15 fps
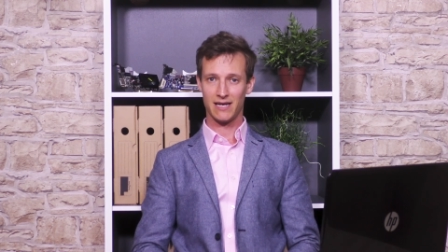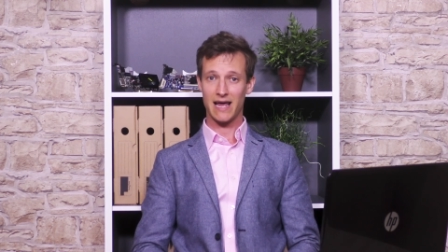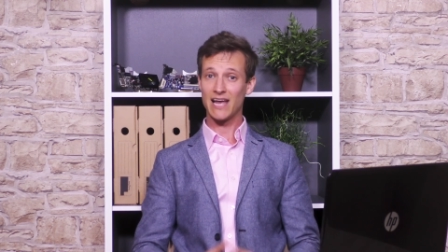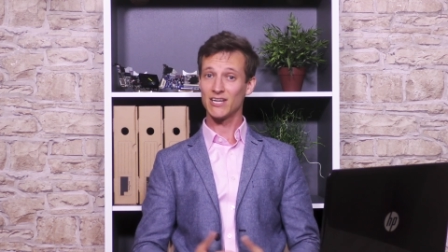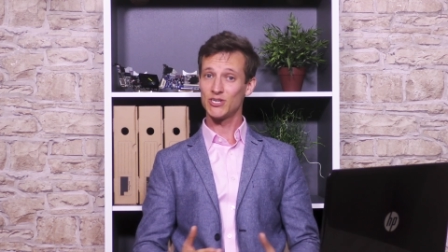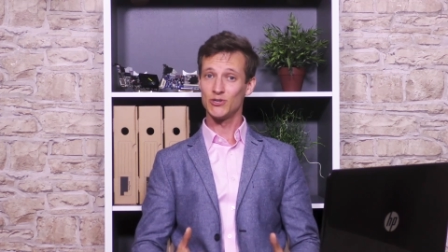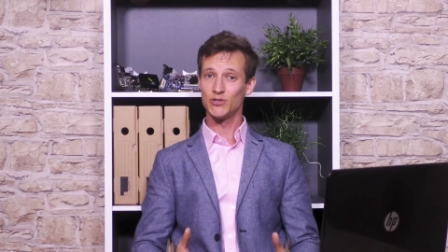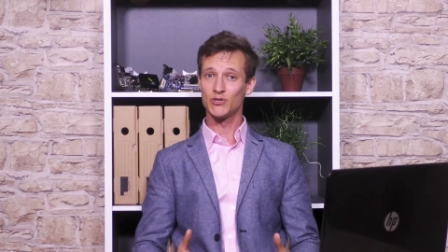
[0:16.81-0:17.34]

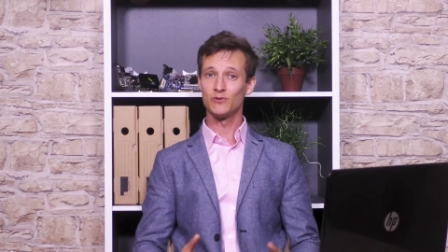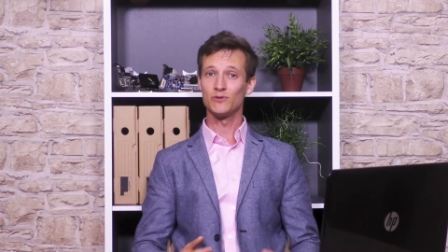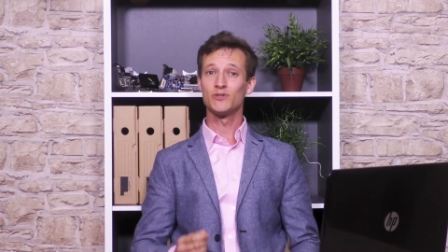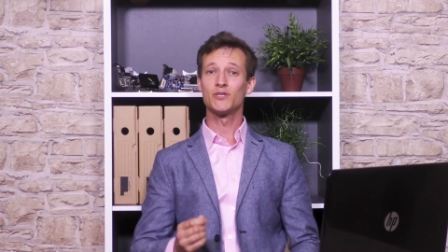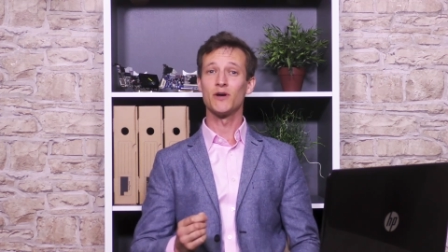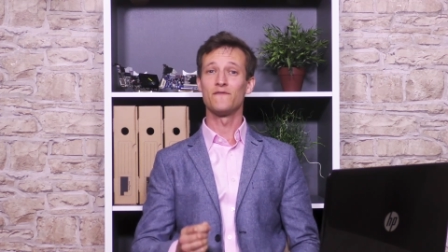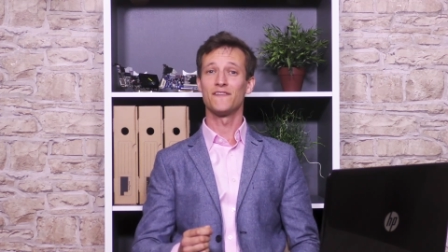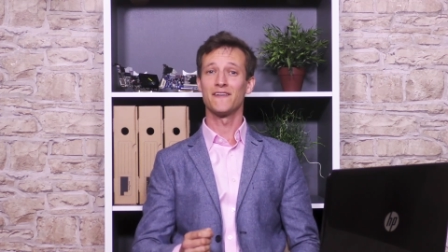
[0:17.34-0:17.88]
As usual,
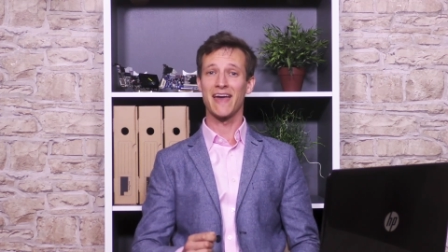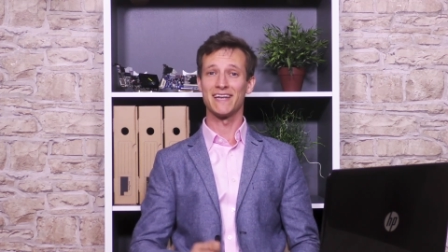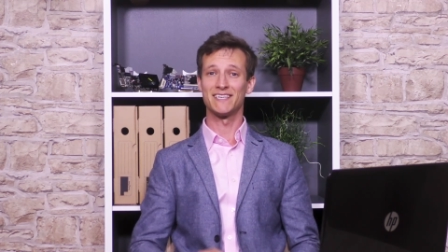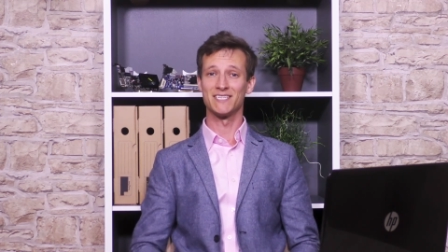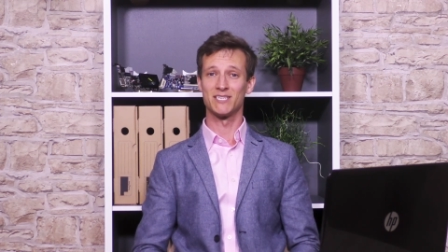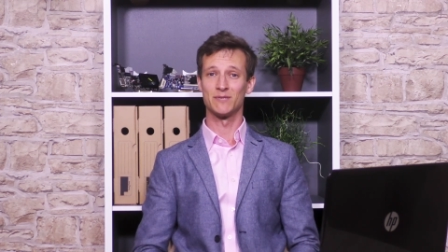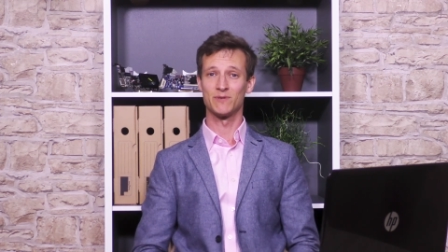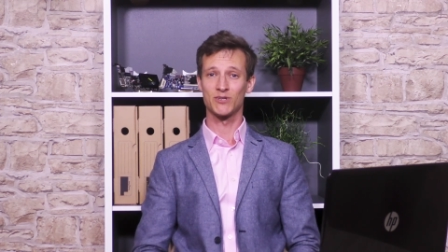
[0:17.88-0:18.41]
don't forget
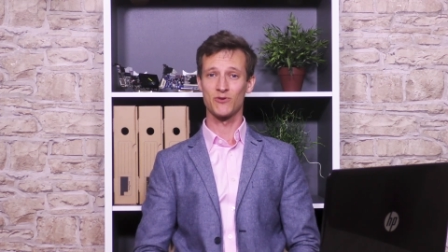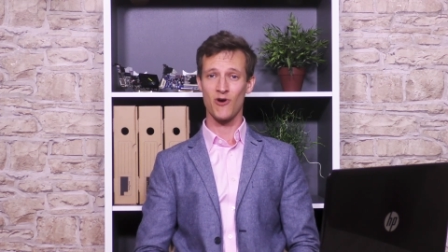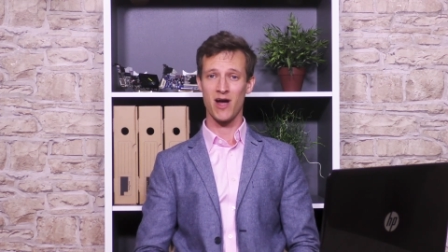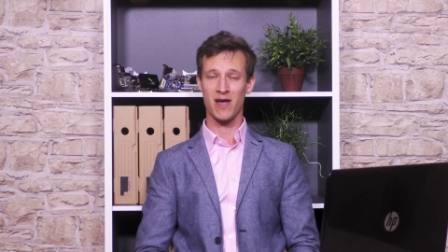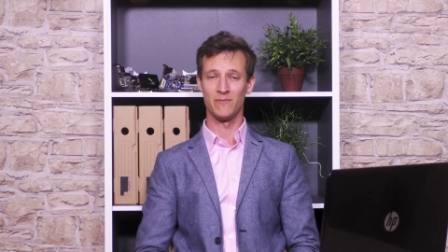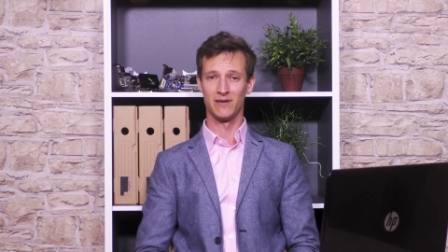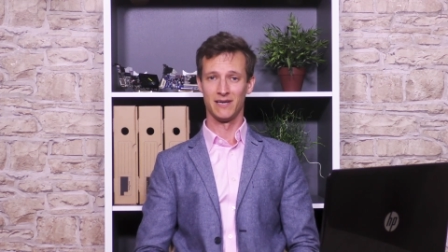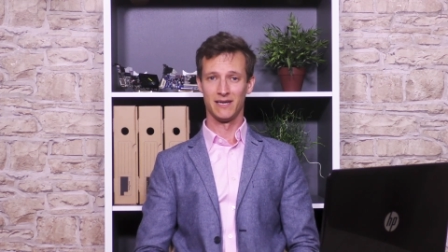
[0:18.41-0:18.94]
to
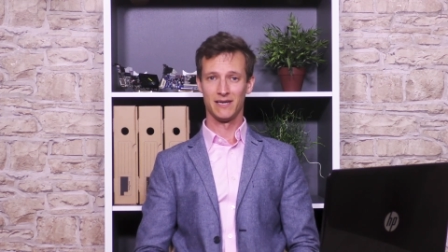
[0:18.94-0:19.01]
subscribe.